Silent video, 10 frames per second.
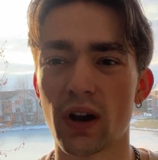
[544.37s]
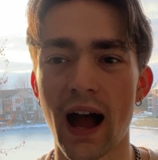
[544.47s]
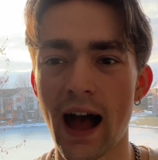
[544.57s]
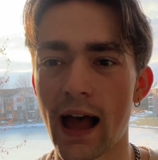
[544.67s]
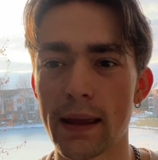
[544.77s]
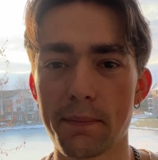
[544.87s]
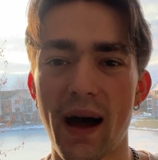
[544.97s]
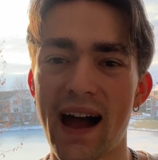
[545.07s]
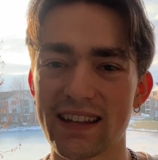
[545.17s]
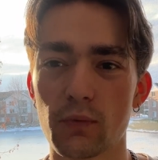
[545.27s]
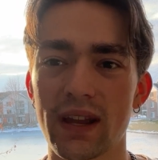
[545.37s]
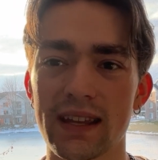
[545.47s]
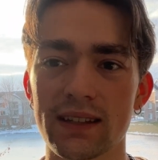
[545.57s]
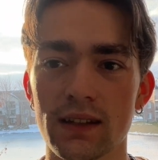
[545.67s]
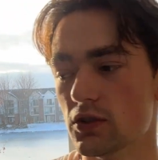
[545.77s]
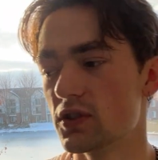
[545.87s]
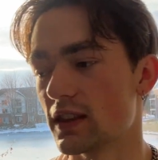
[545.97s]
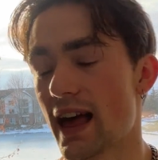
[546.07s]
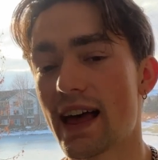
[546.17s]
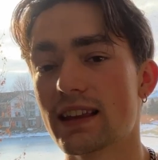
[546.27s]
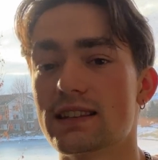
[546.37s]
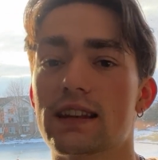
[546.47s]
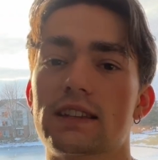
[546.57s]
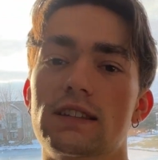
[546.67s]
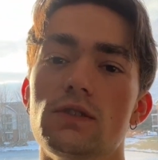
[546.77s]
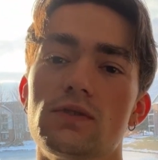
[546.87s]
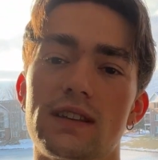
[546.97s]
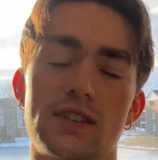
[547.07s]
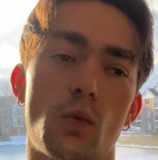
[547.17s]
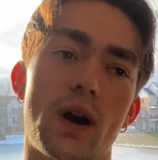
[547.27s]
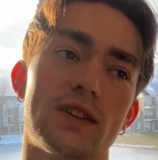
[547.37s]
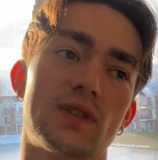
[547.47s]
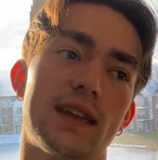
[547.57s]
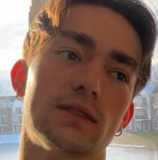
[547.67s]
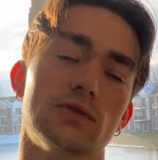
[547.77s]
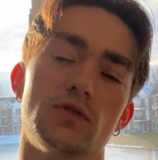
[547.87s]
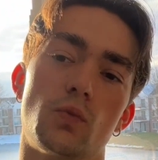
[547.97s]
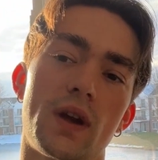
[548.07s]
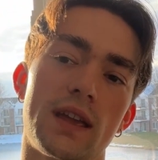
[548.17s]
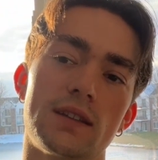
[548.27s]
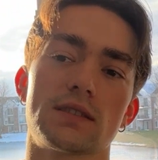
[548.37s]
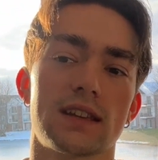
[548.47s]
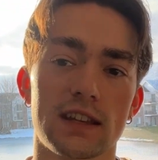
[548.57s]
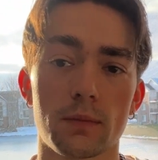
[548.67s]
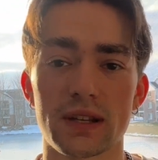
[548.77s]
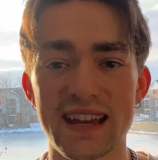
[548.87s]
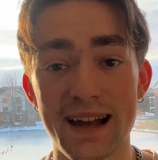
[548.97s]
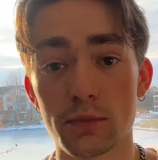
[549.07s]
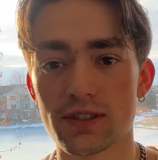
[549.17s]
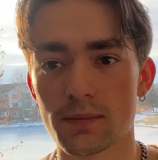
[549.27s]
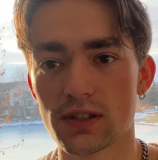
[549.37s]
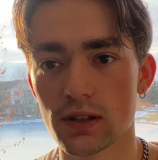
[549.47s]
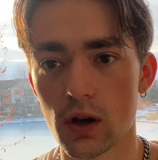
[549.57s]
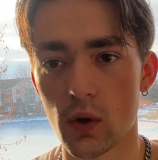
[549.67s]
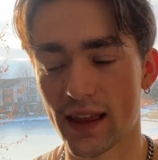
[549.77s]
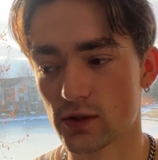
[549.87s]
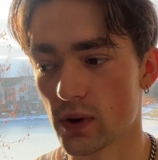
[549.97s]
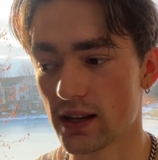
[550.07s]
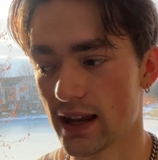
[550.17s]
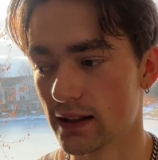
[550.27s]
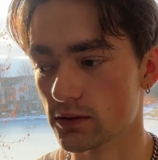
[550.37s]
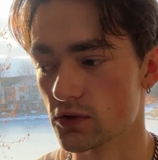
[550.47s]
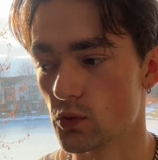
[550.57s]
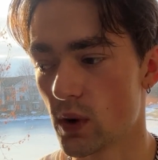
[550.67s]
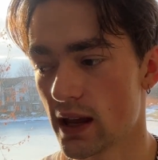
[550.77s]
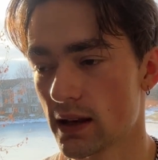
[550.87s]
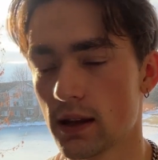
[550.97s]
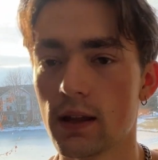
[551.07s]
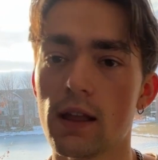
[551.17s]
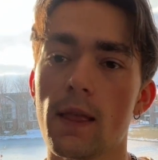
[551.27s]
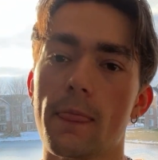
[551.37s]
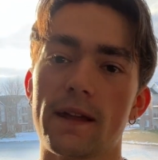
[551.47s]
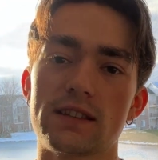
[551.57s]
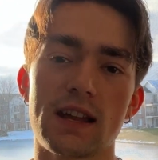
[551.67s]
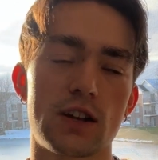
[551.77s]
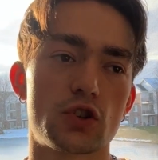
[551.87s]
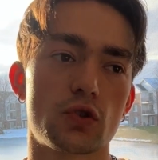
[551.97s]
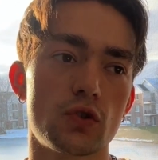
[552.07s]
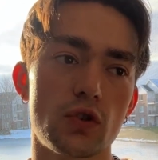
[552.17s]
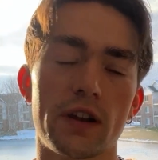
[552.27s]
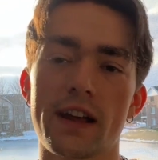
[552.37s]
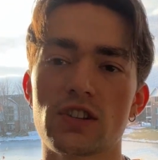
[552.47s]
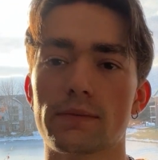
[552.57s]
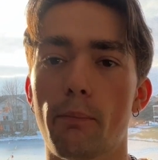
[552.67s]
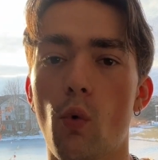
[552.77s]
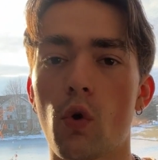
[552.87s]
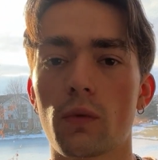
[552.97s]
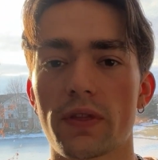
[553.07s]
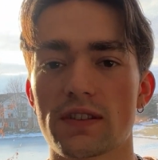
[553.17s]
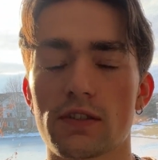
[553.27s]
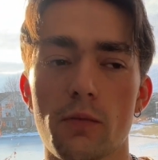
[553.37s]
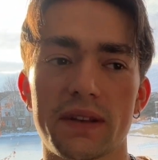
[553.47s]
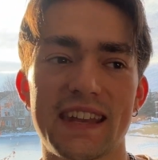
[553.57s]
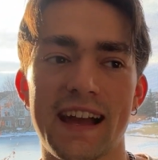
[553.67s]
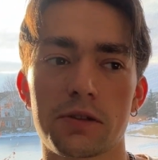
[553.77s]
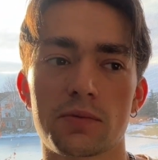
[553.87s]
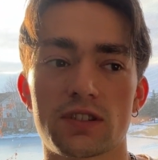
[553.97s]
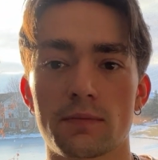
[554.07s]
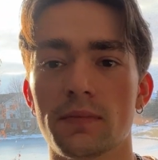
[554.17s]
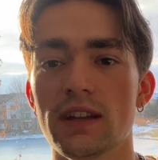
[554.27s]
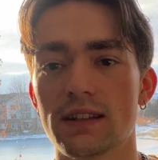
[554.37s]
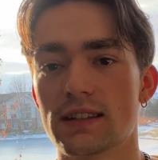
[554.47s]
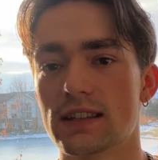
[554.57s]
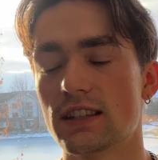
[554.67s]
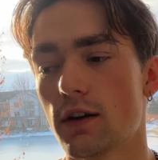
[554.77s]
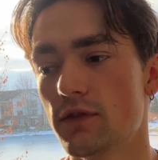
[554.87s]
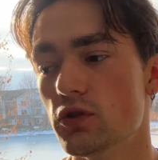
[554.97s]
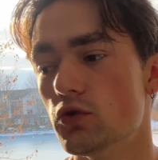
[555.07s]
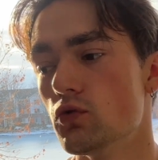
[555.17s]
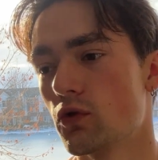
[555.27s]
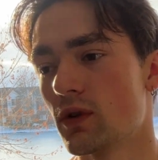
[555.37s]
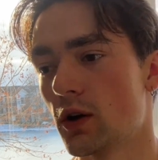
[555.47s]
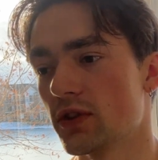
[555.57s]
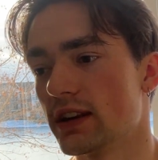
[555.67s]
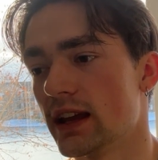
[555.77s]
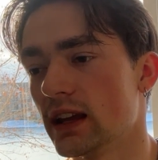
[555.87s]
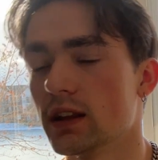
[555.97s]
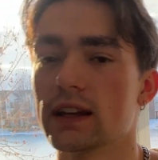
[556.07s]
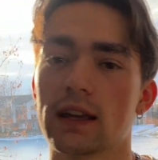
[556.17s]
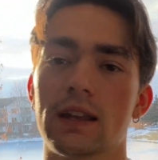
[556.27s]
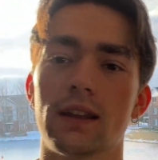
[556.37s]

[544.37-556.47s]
high body weight. Using that as an excuse as to why you can't lose weight, saying your metabolism's slow and that's why you can't lose weight. That's not true. You're not just born with a slow metabolism. It's the stuff you do throughout the day, like